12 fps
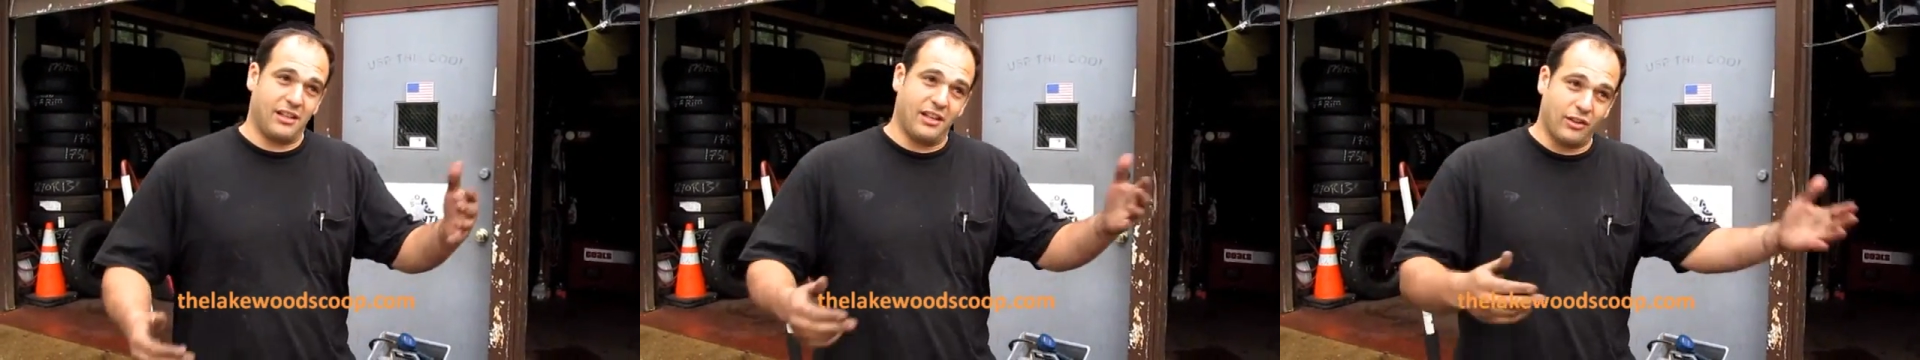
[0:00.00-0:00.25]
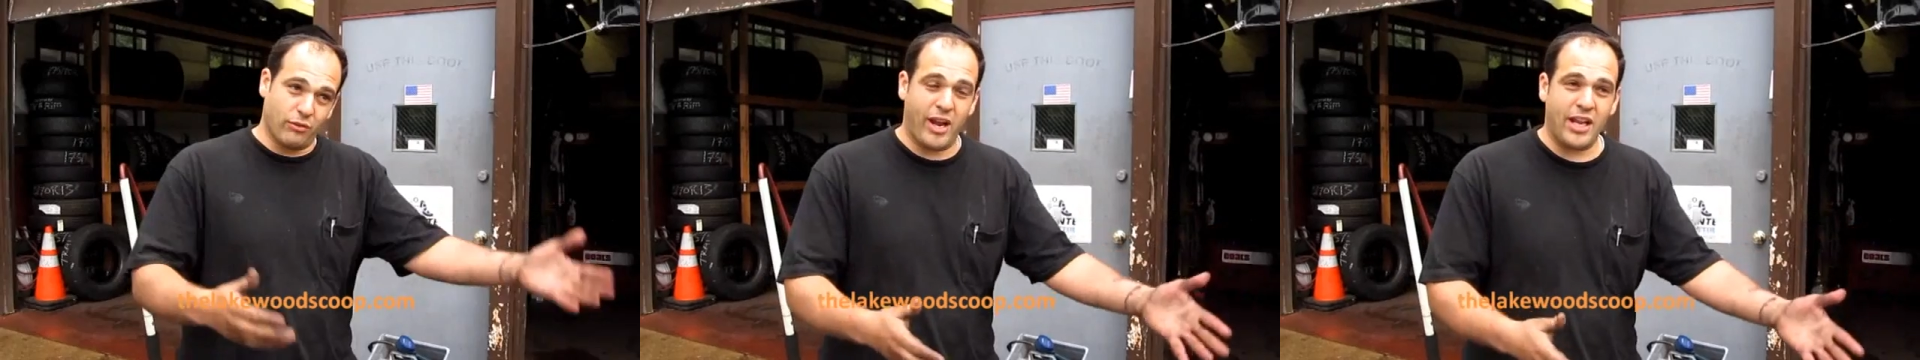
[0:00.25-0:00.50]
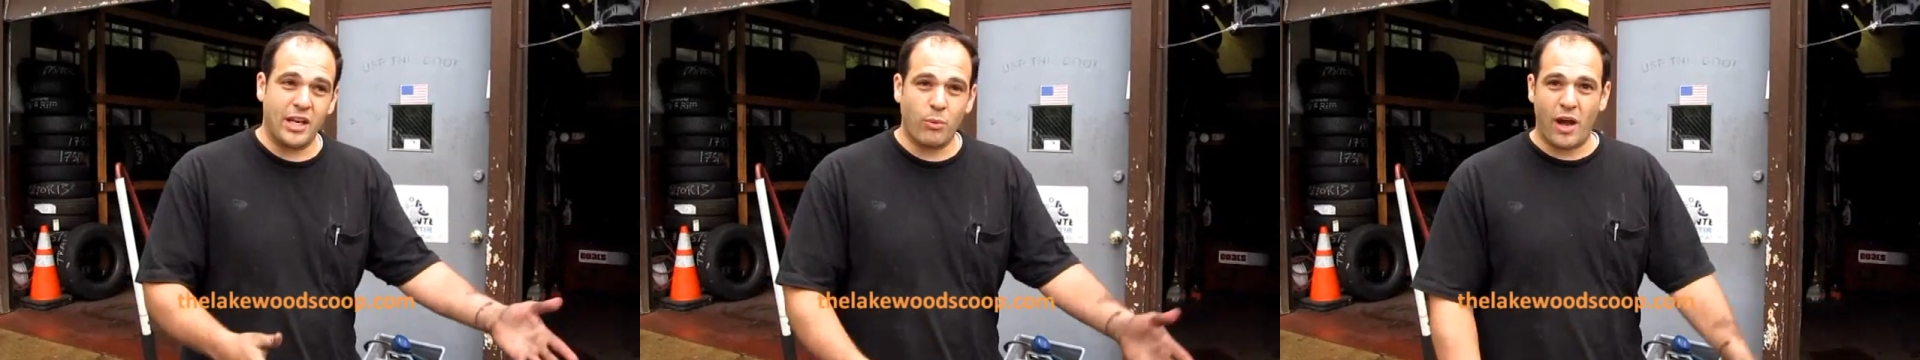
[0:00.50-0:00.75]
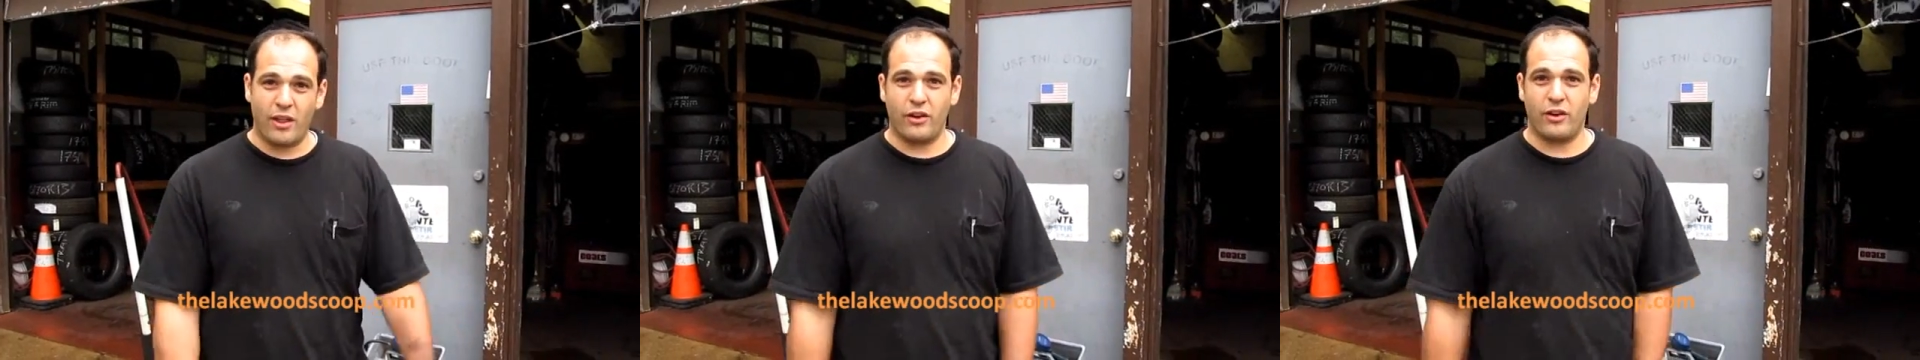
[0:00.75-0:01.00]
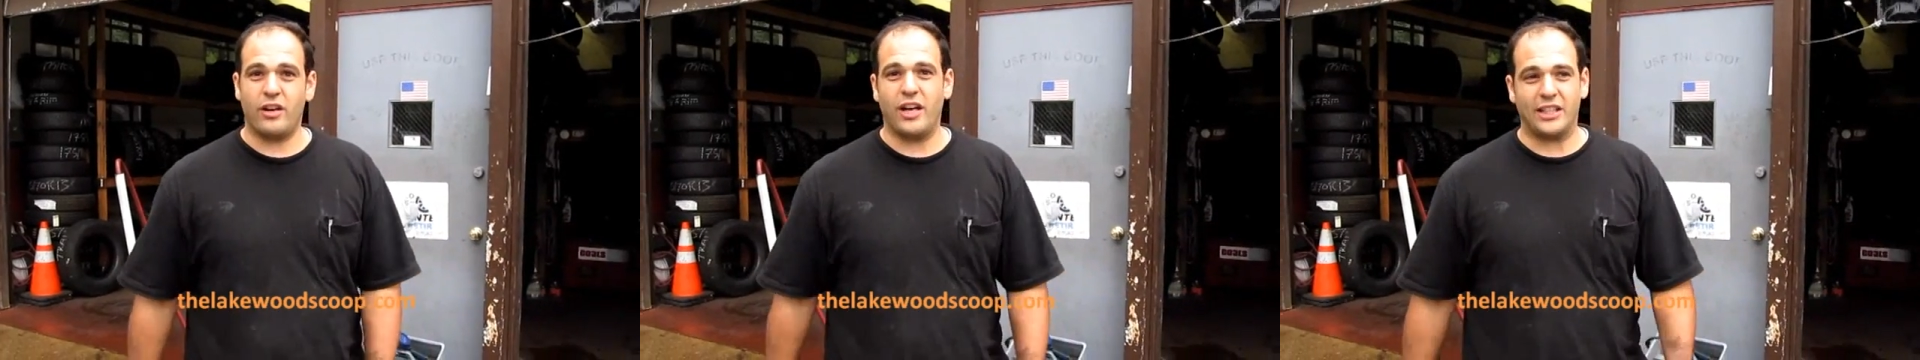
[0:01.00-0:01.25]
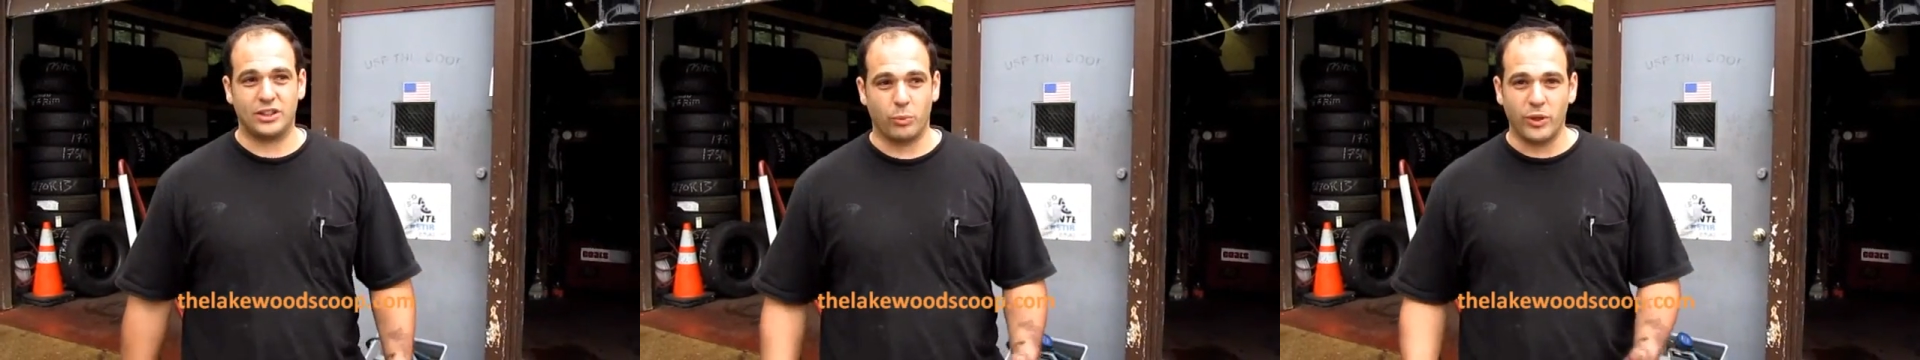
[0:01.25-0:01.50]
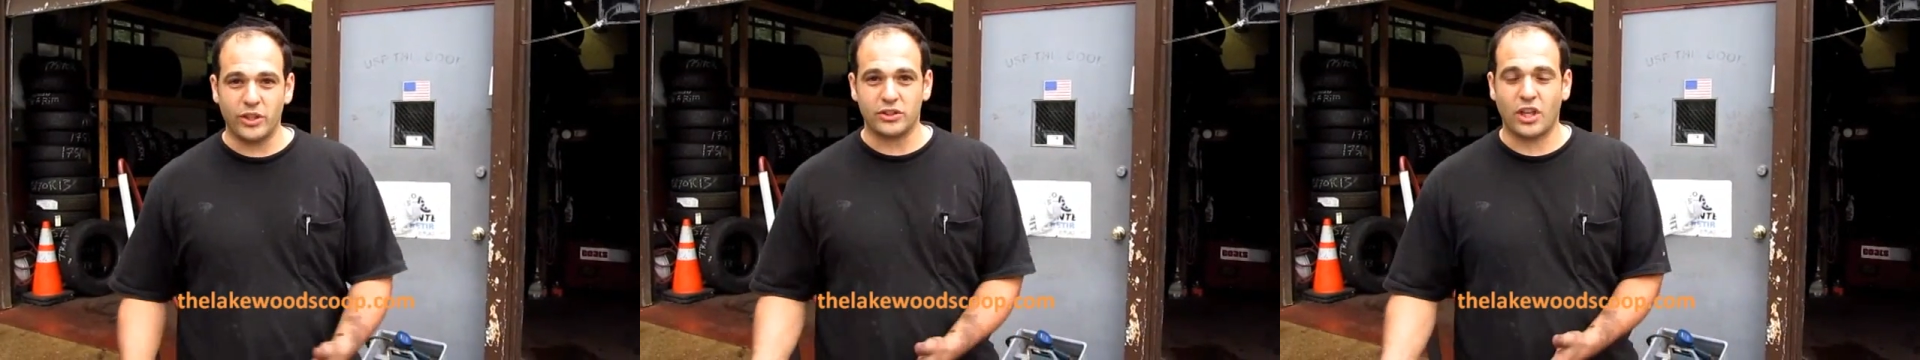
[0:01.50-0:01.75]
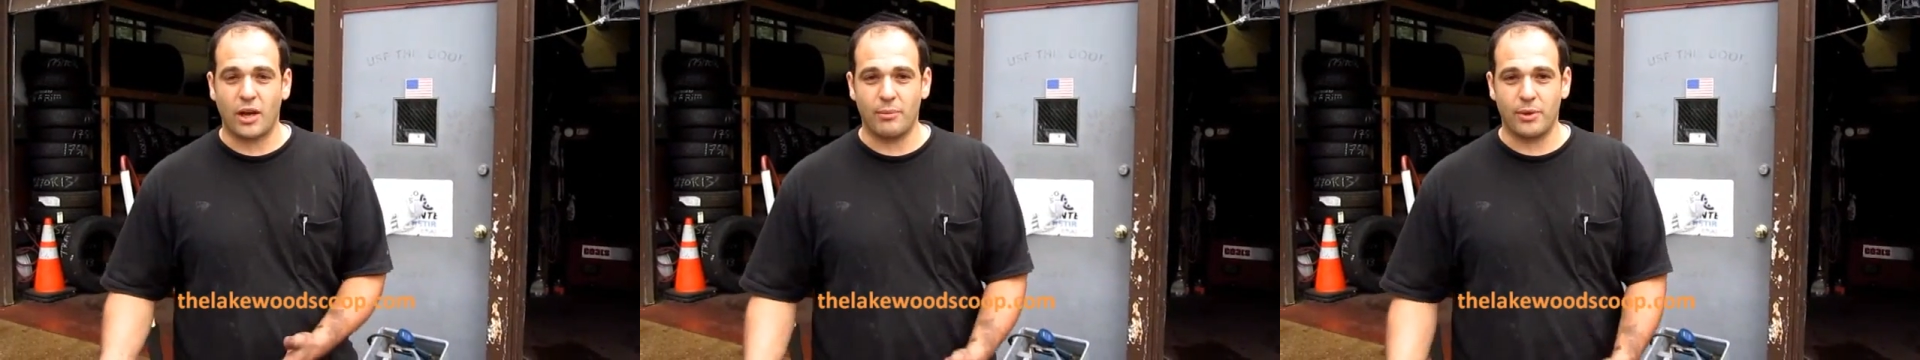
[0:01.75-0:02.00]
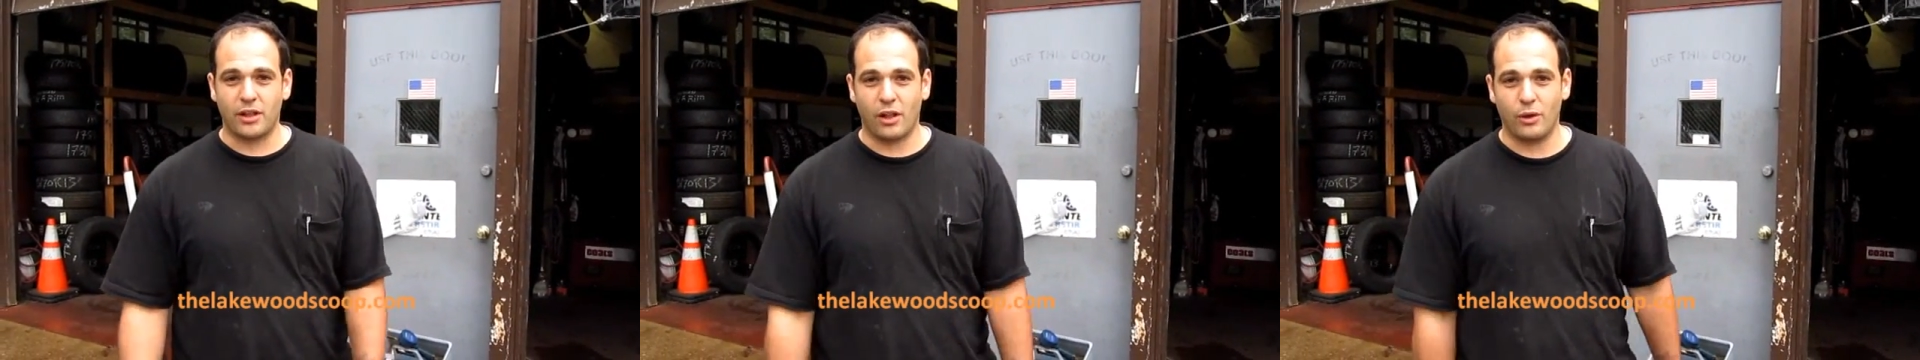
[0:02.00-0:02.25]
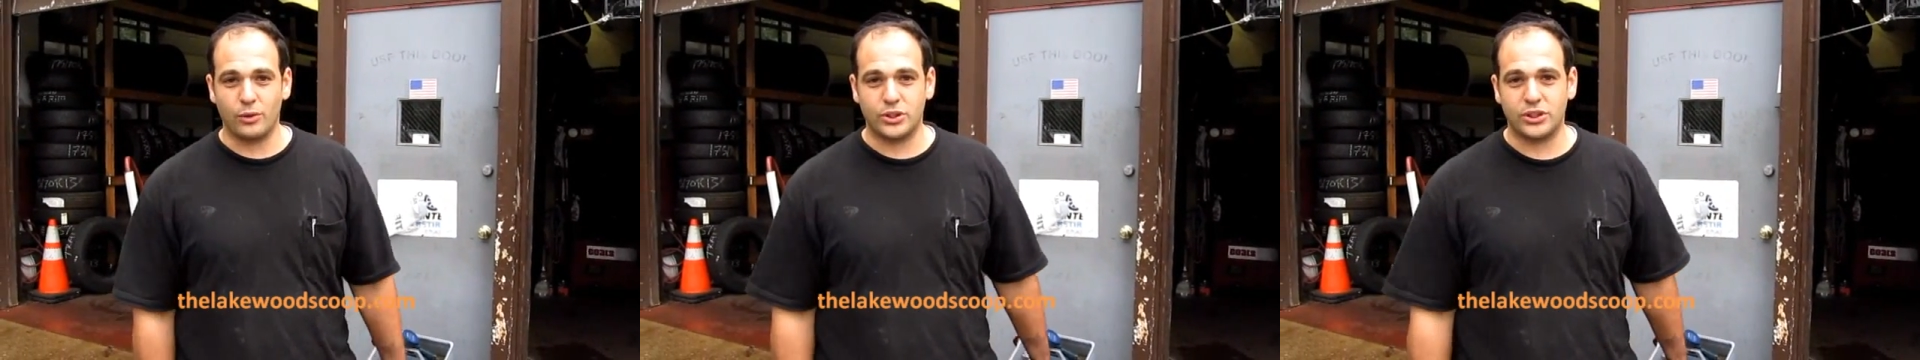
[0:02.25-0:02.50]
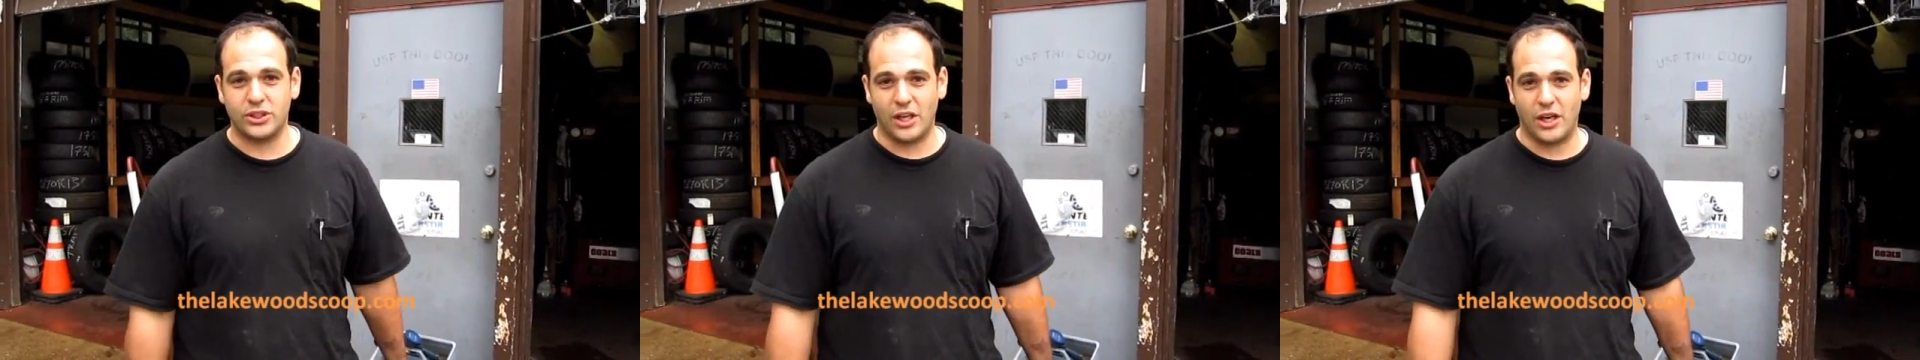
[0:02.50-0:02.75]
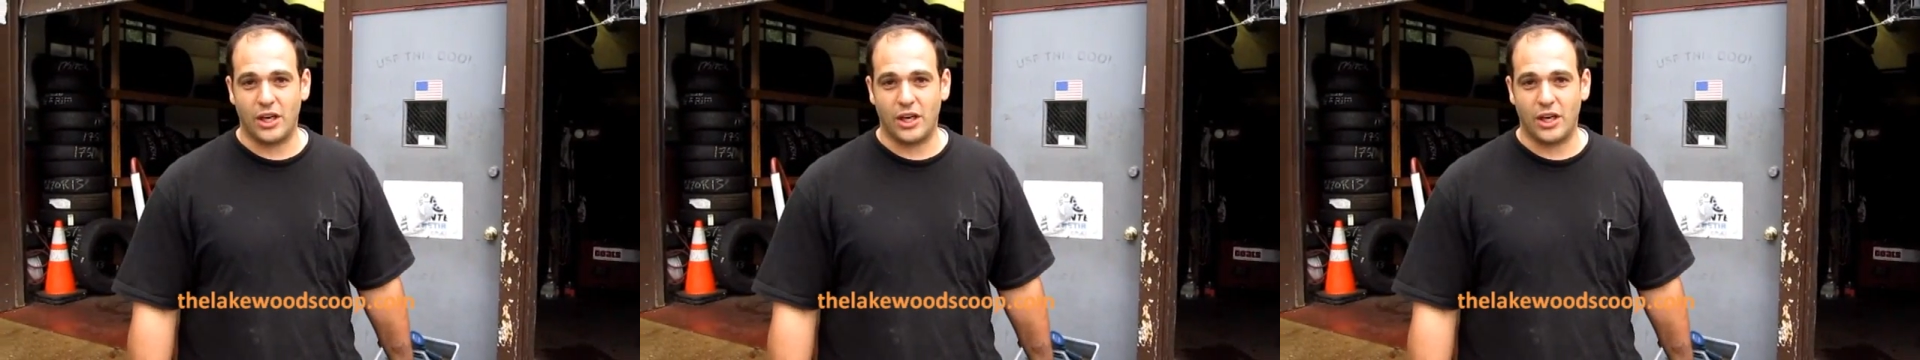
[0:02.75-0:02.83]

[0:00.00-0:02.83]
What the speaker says: in the rainy weather, as the winter's coming close,